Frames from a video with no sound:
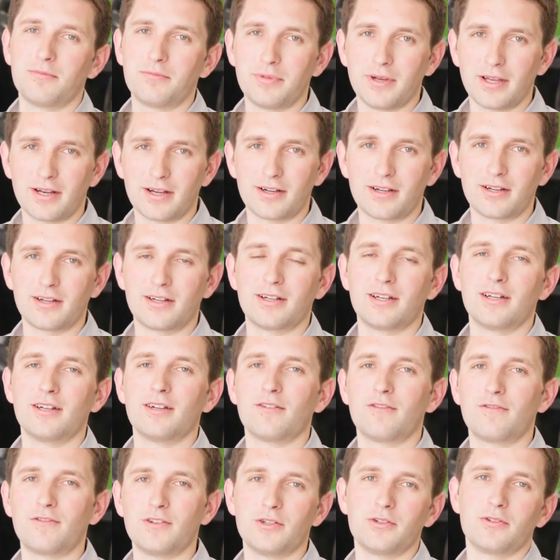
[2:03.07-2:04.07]
better
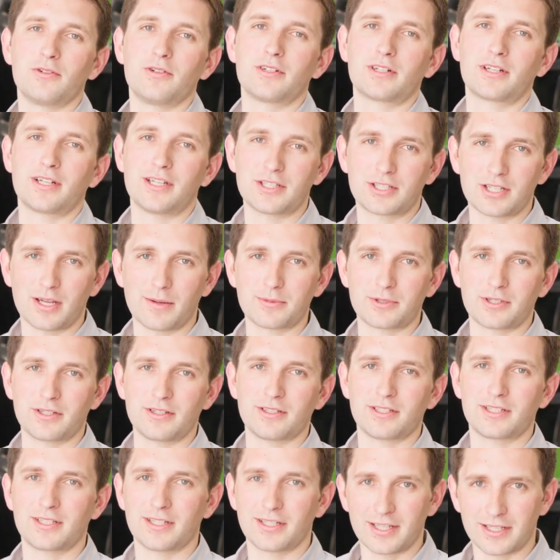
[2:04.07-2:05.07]
fuel
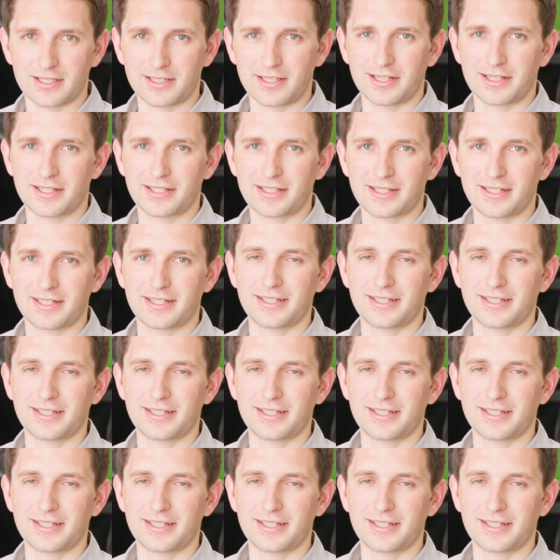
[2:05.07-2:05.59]
consumption statistics.